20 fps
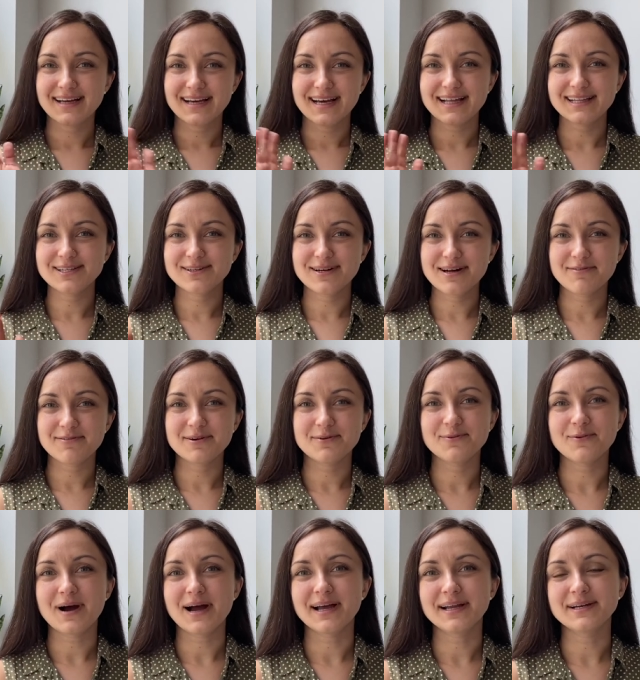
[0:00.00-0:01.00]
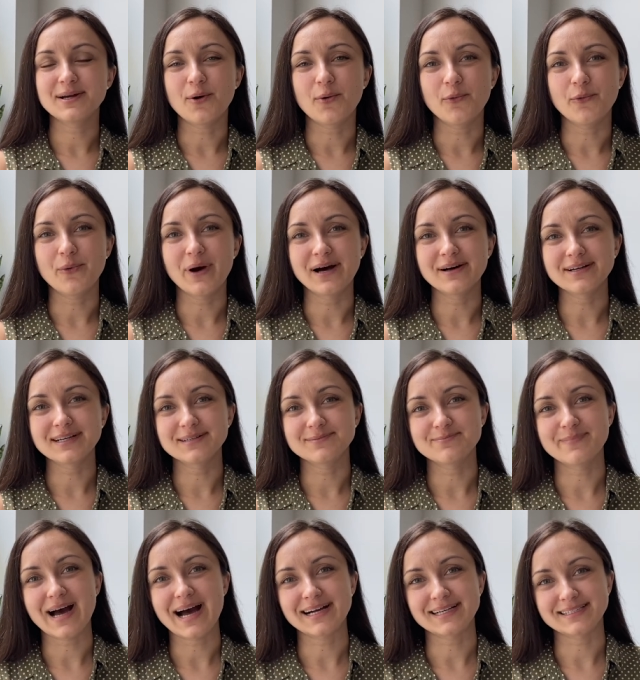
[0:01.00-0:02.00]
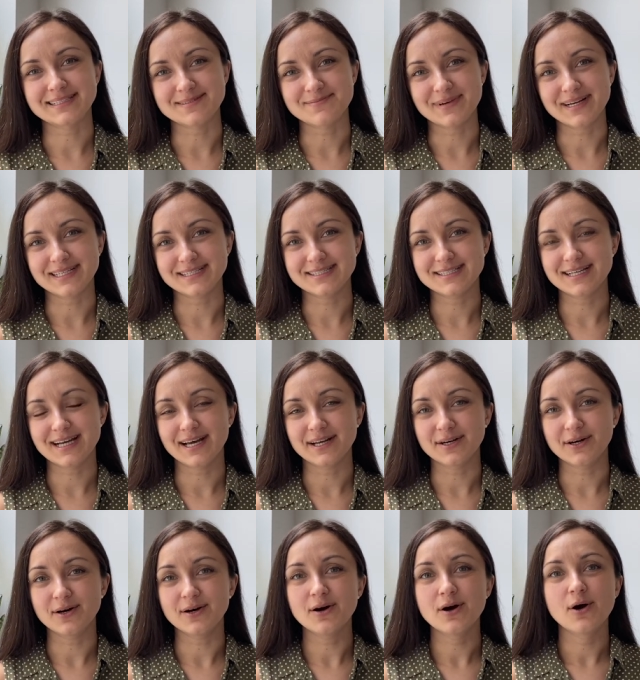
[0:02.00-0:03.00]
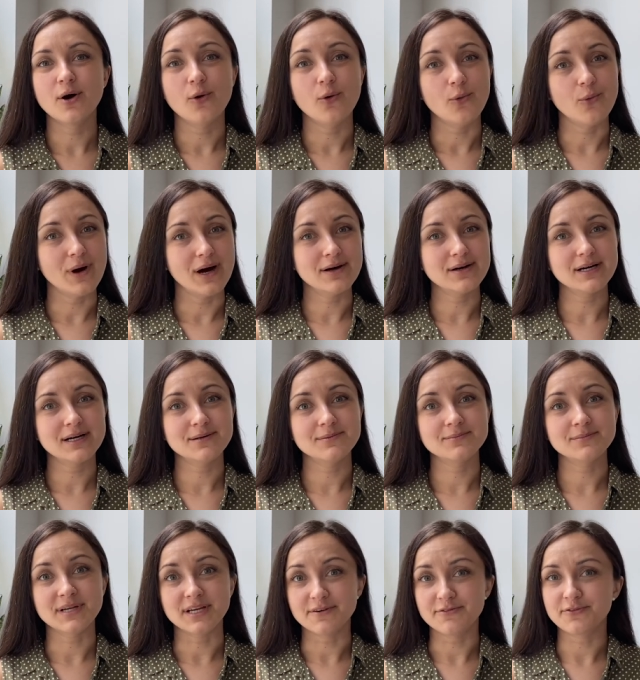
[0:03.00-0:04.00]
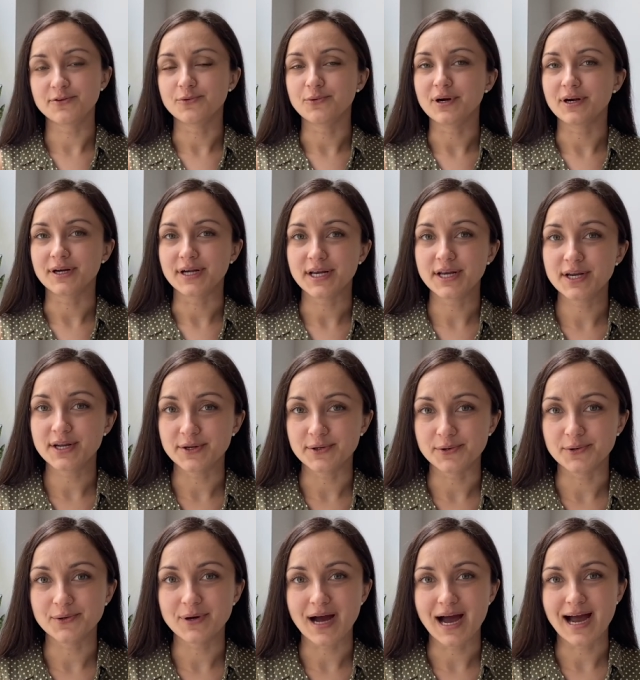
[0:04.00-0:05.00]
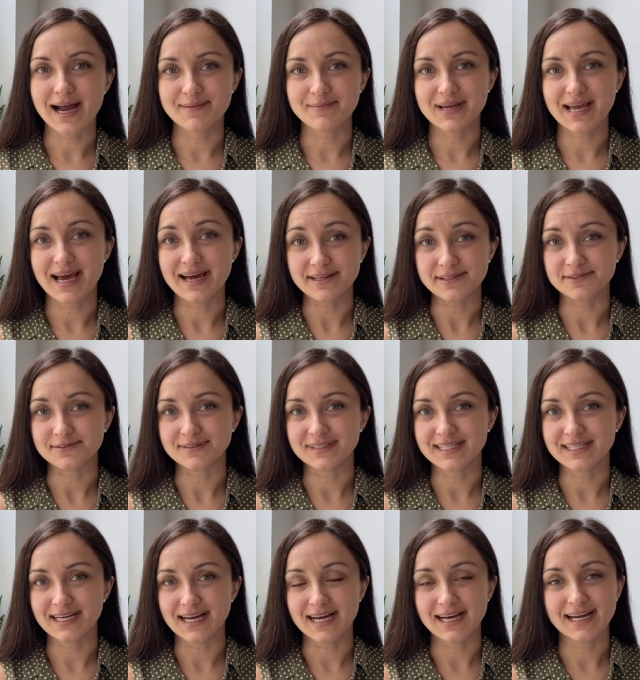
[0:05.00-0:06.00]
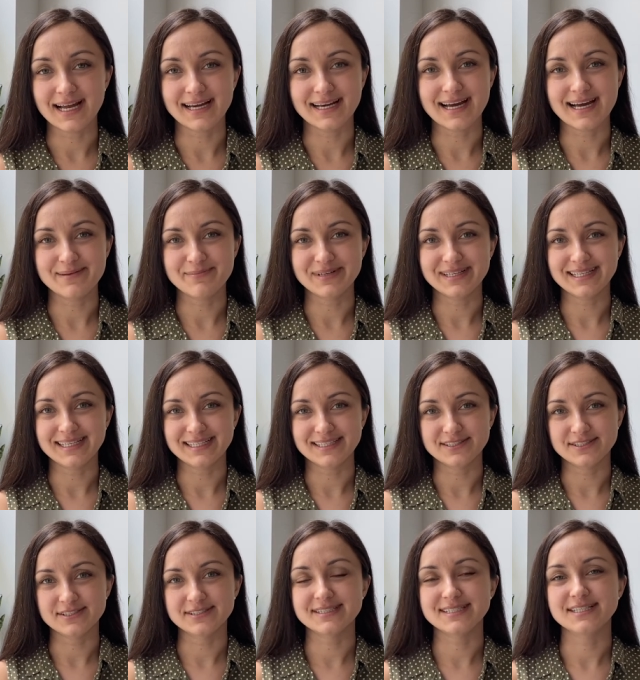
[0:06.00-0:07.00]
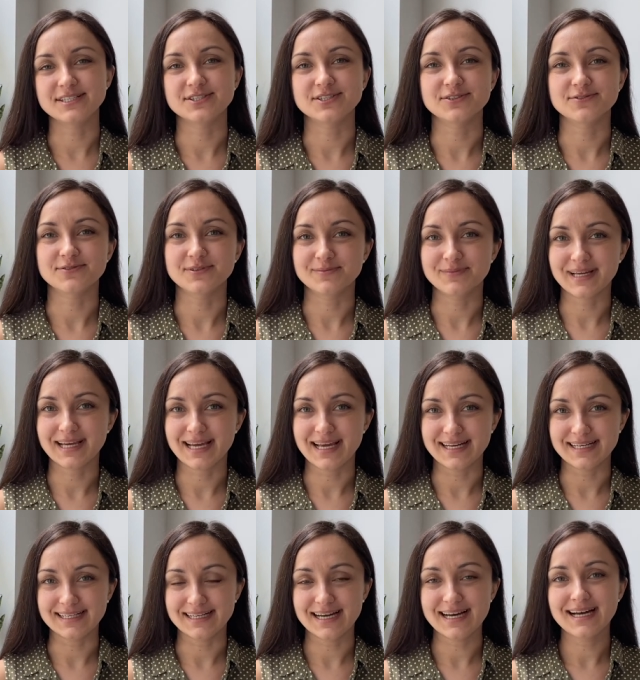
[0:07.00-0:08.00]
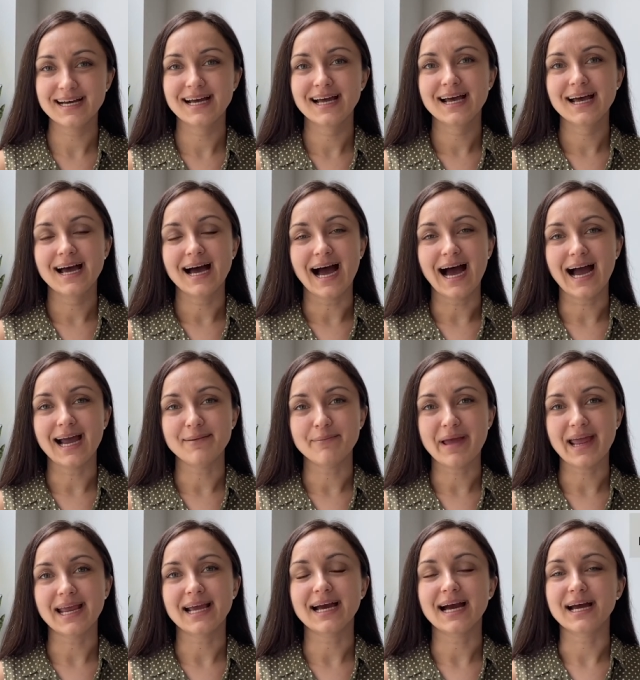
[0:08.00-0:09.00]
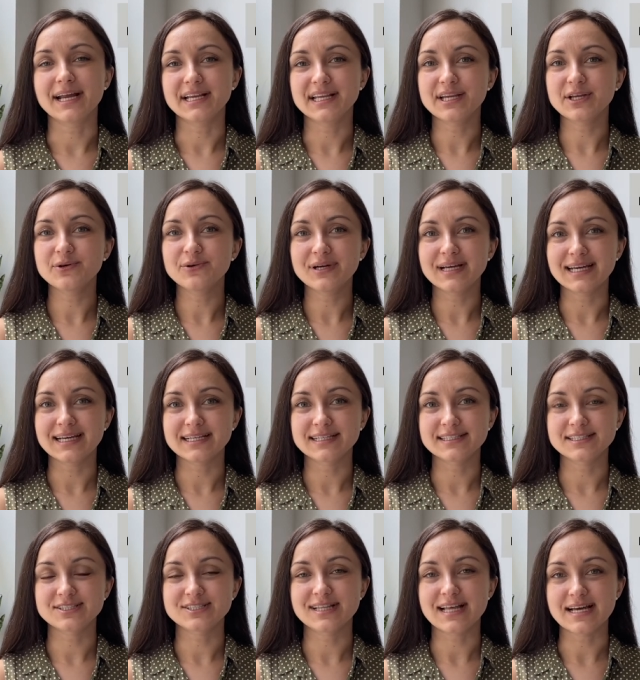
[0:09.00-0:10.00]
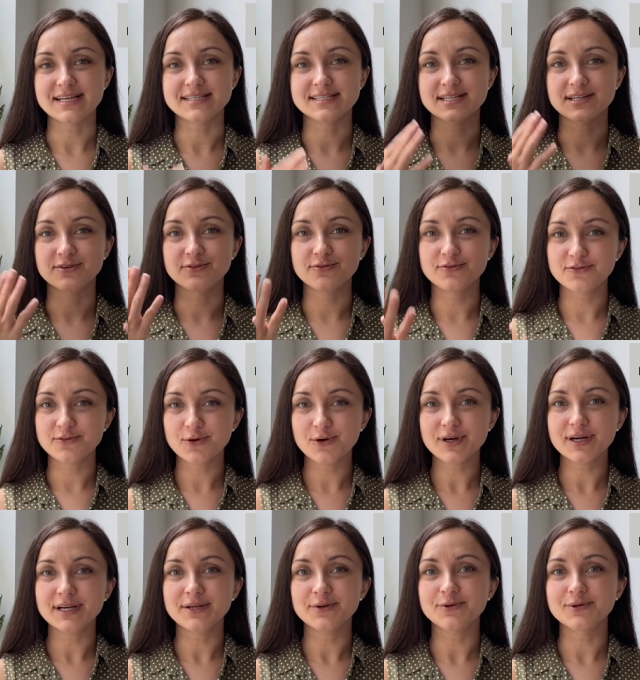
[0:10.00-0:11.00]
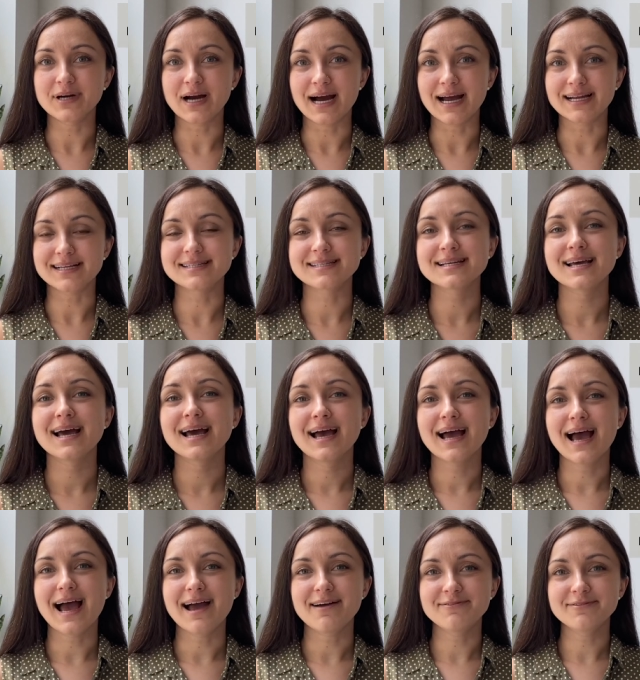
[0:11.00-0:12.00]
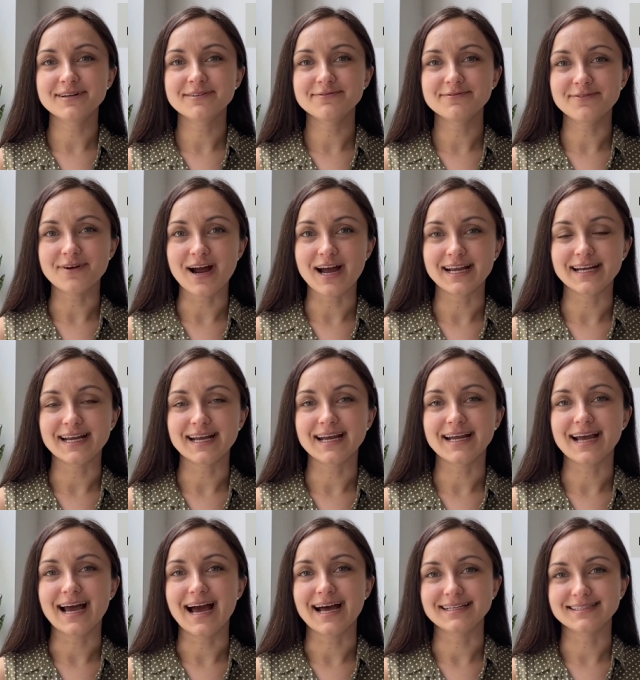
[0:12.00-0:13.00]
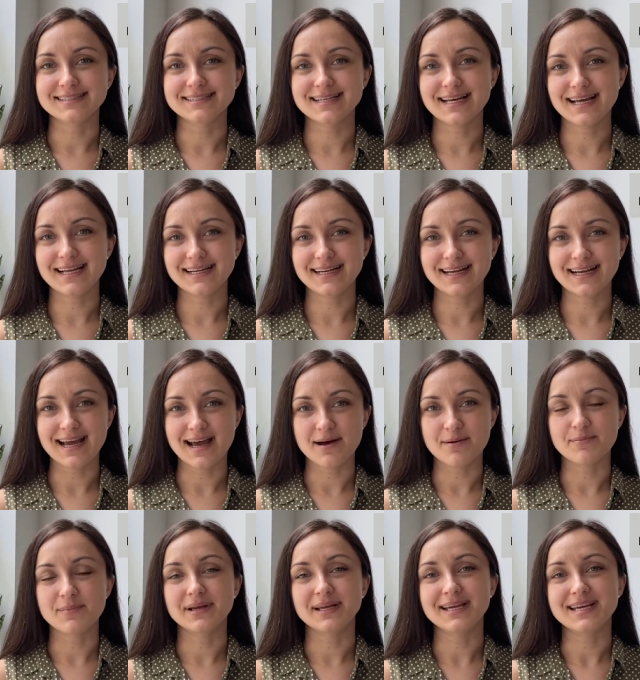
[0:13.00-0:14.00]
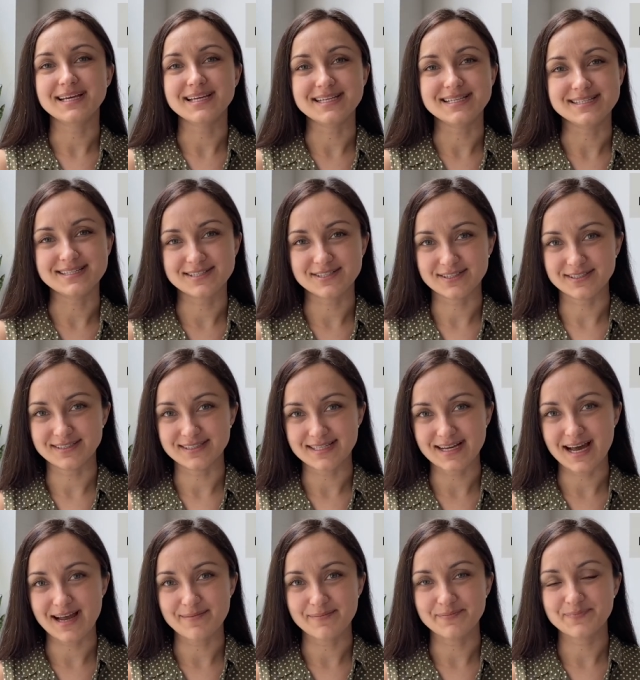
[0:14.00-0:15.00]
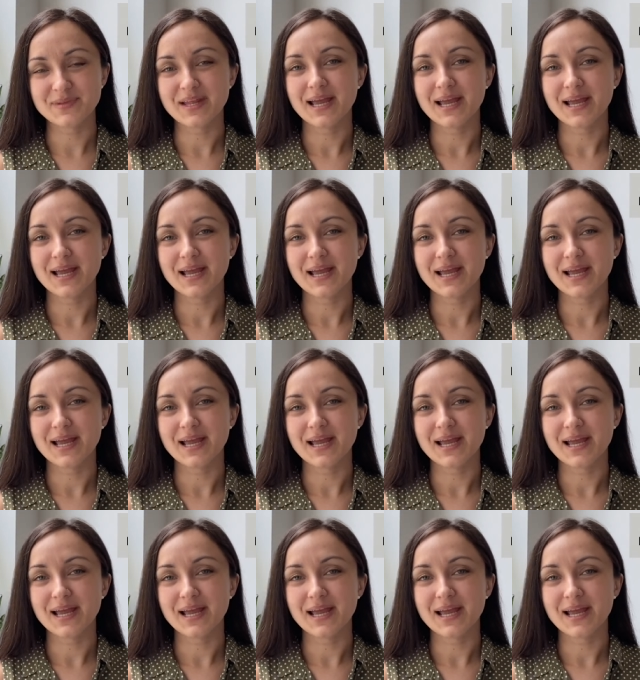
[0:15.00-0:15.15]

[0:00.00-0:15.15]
Hello everyone, welcome back to my channel. Welcome if you are new. I'm Kateryna and I'm an English teacher from Canada. I make a new English lesson for you guys every Friday at 10 a.m. Eastern Time.